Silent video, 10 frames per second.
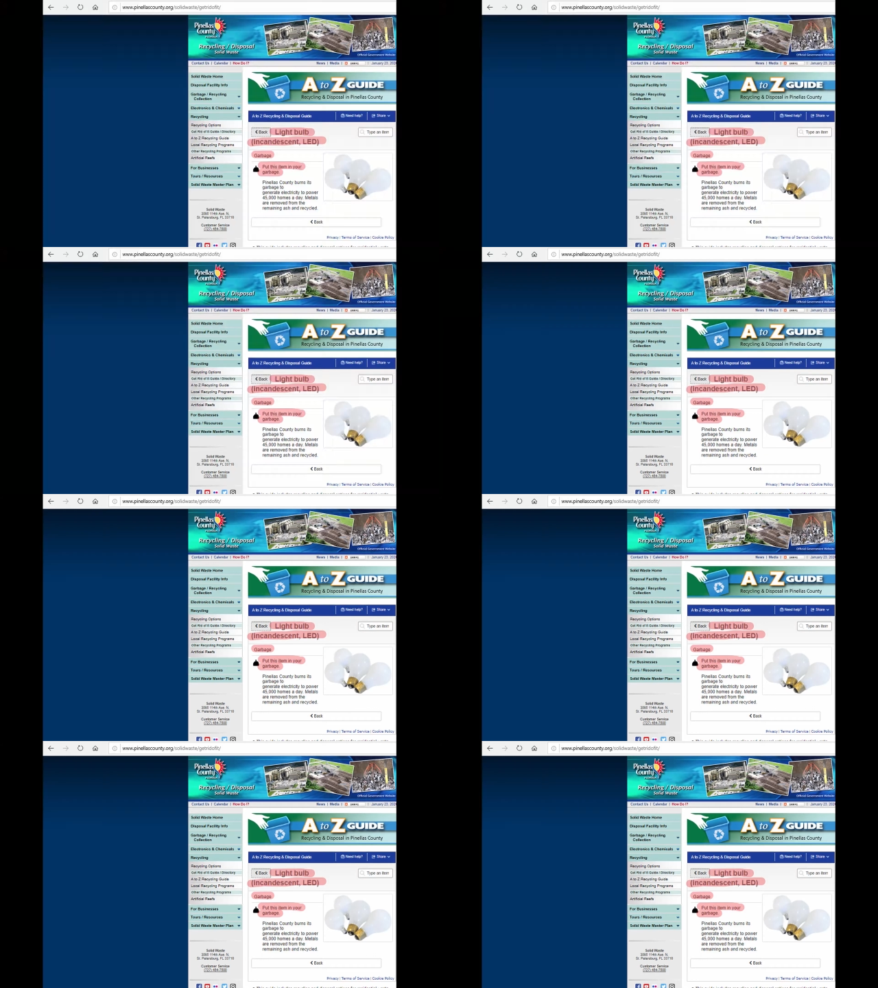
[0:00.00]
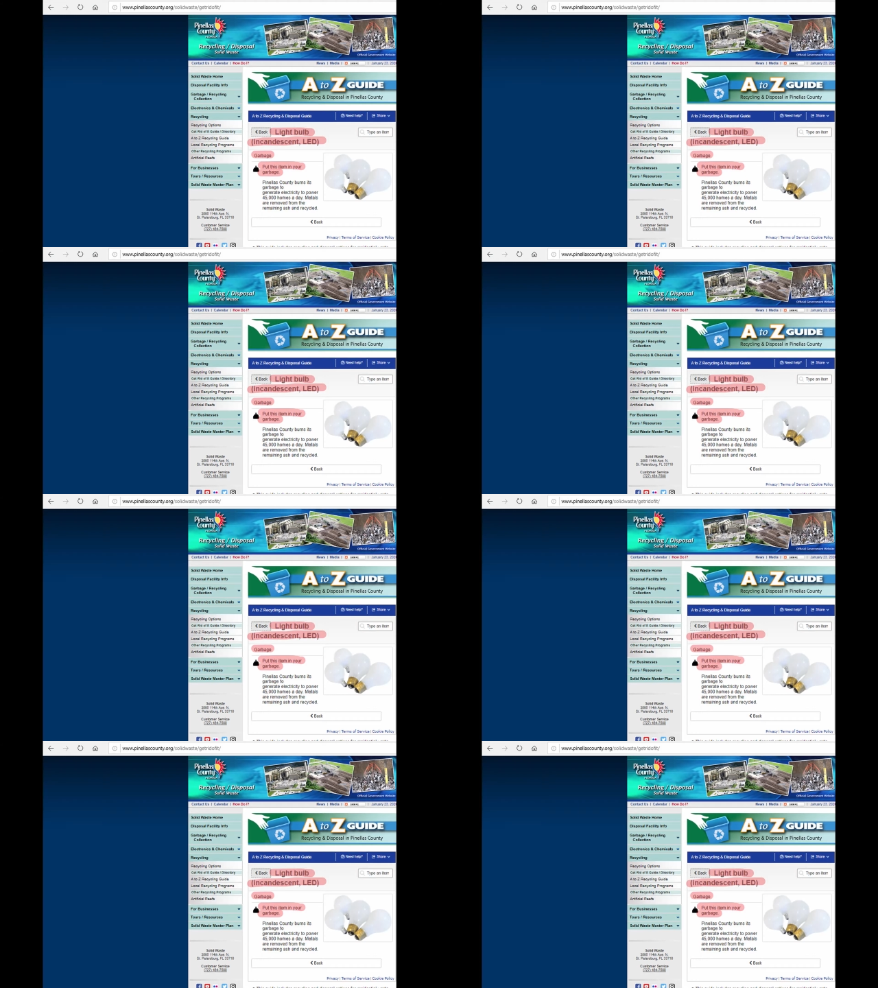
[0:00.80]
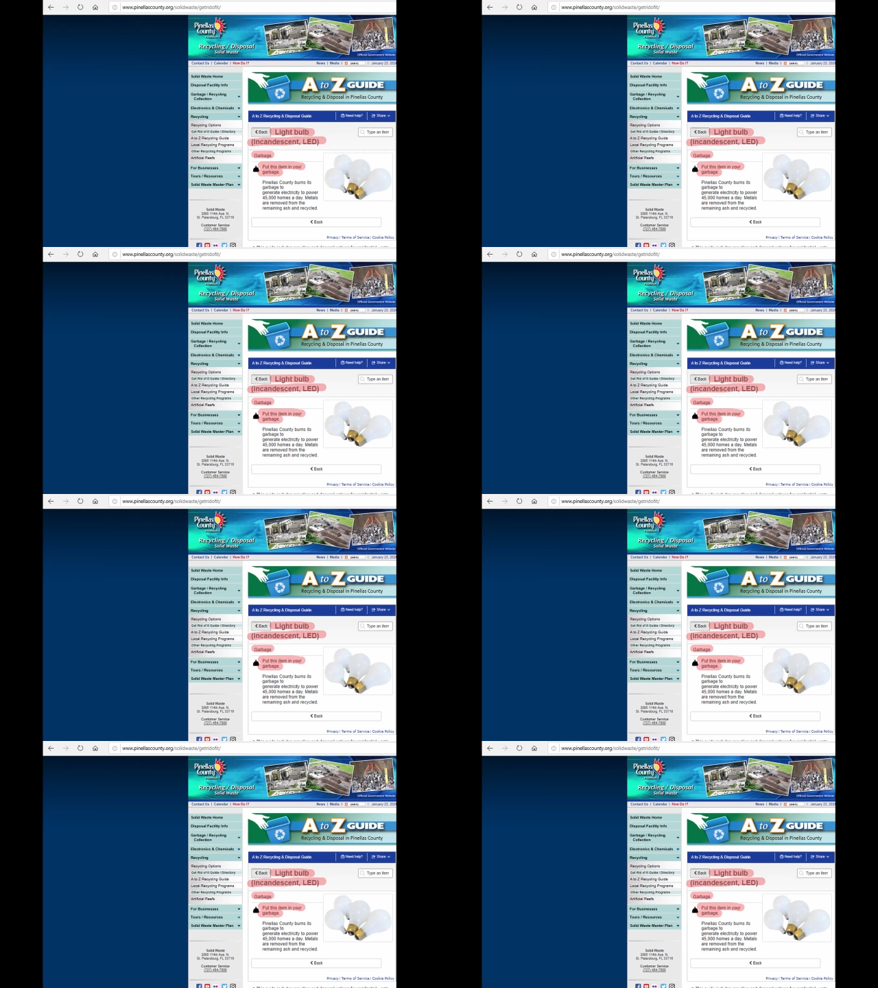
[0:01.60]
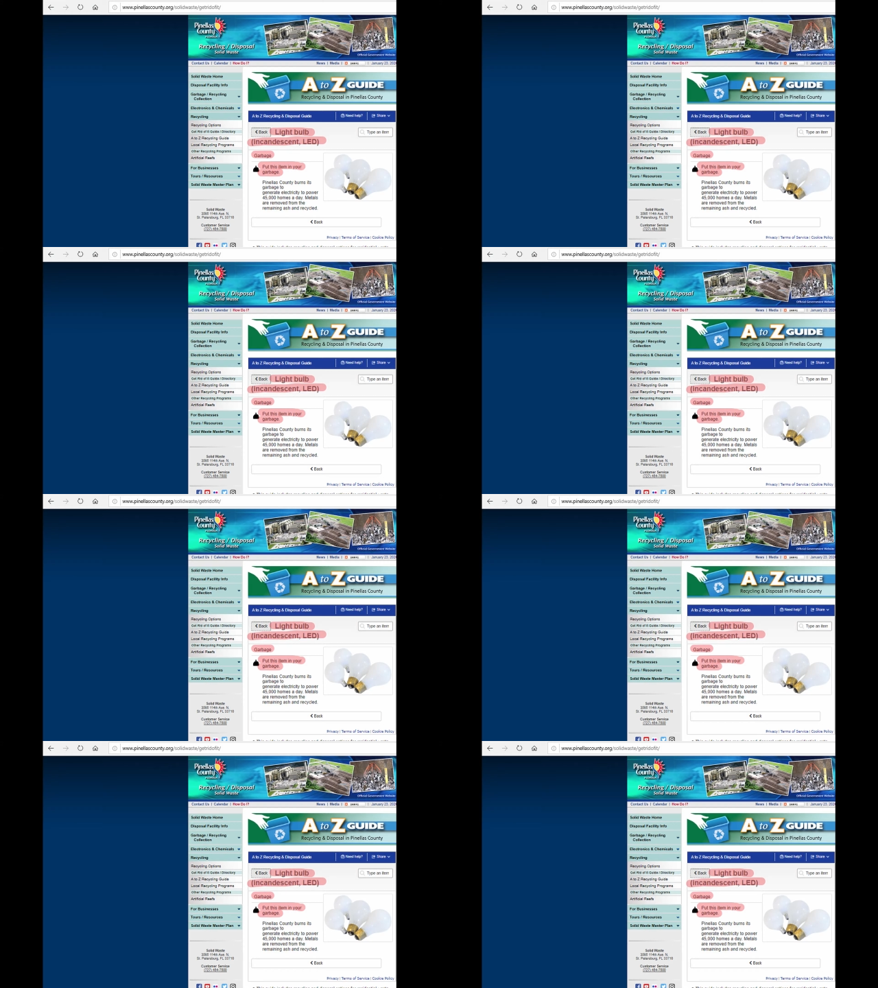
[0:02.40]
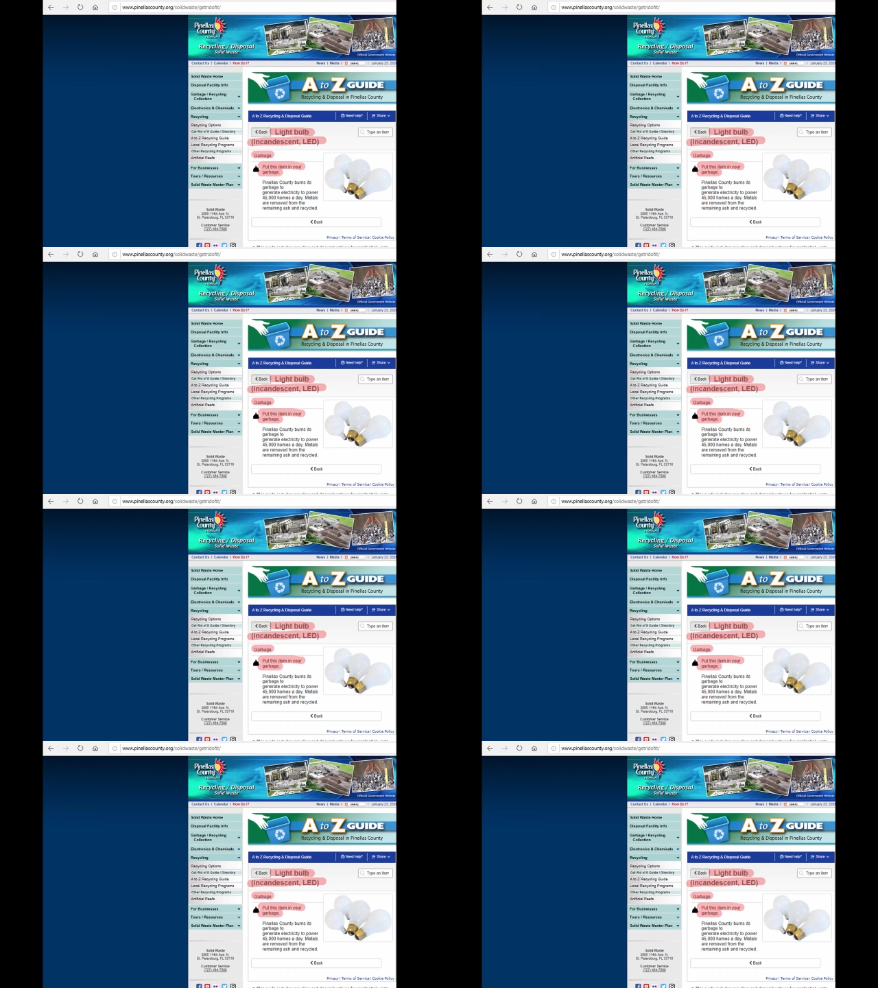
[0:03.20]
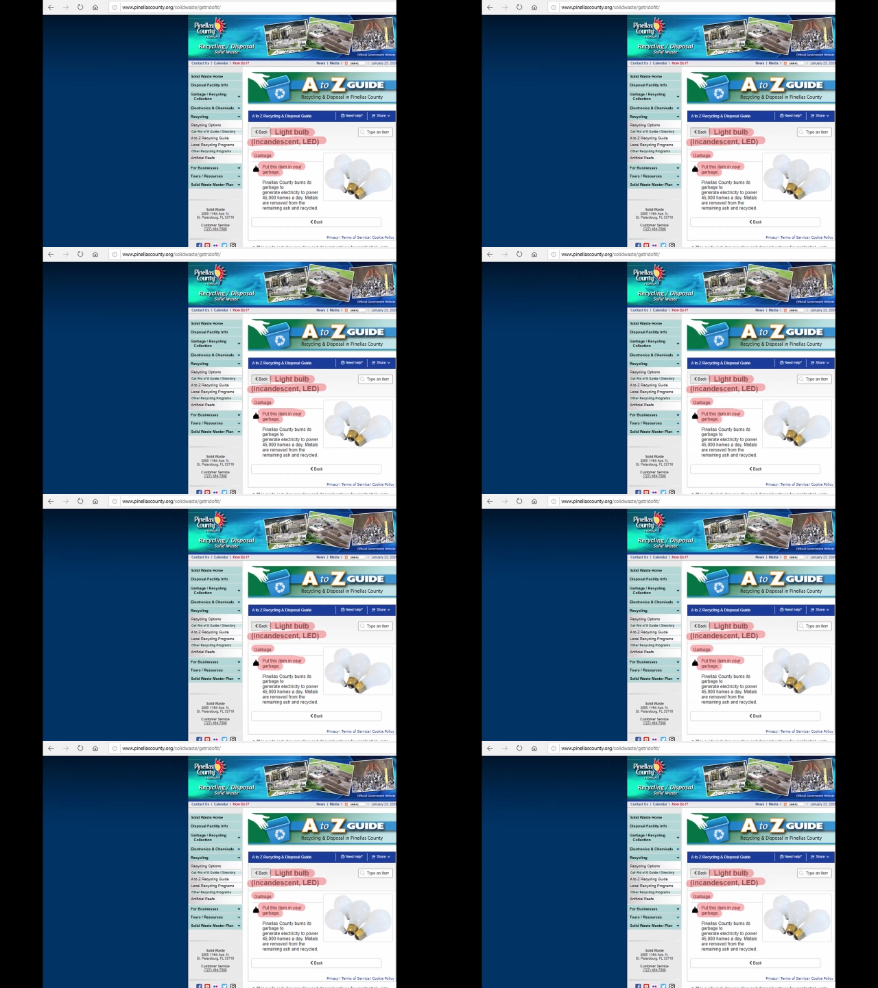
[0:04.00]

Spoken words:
(no speaker visible)